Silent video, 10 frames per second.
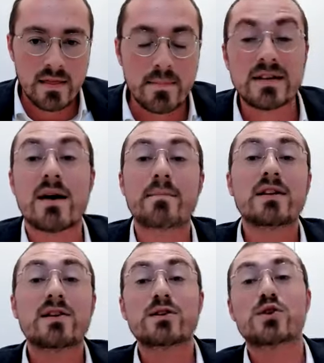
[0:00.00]
The Beis
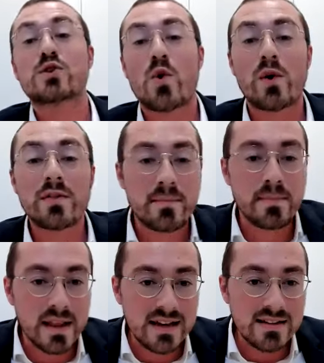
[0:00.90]
HaMikdash is called the
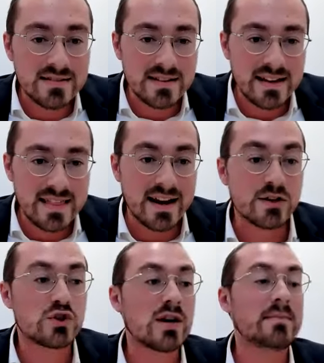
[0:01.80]
place that
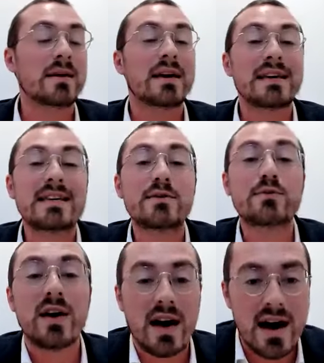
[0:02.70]
Hashem
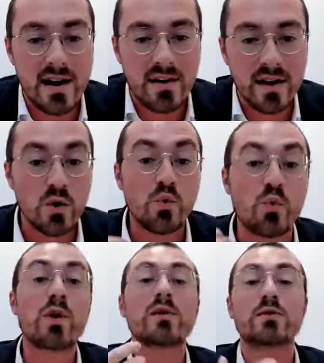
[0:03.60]
Yivchar,
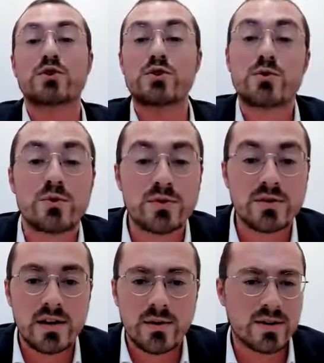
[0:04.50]
will
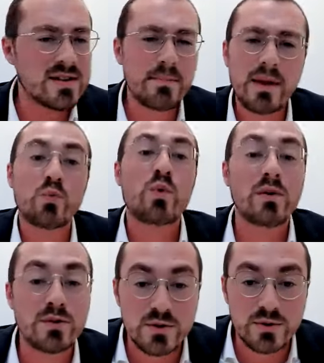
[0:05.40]
choose. What does that mean,
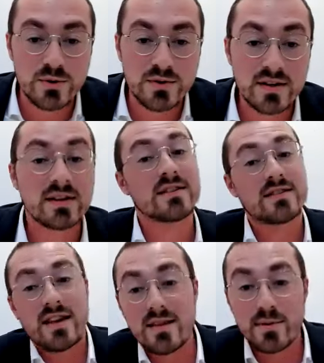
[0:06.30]
will choose?
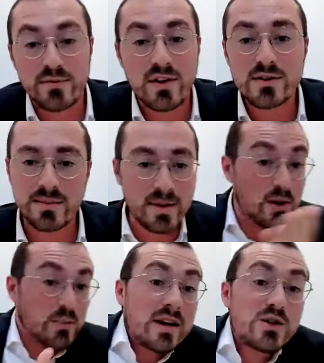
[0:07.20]
Say the Mefarshim,
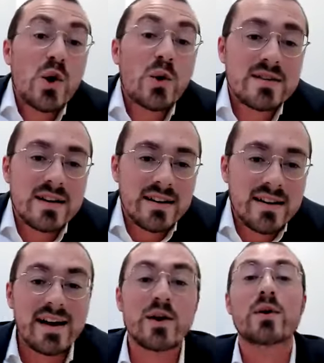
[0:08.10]
he already chose it.
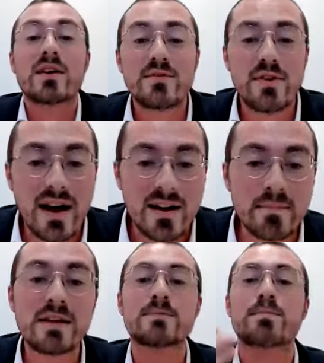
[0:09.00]
No,
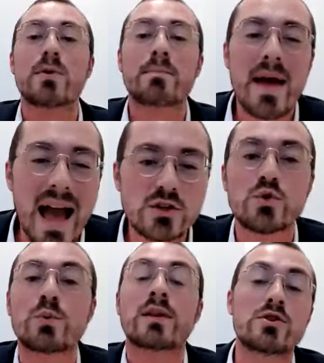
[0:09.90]
Yivchar means
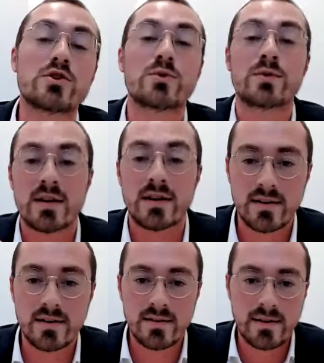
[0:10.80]
perpetually choosing.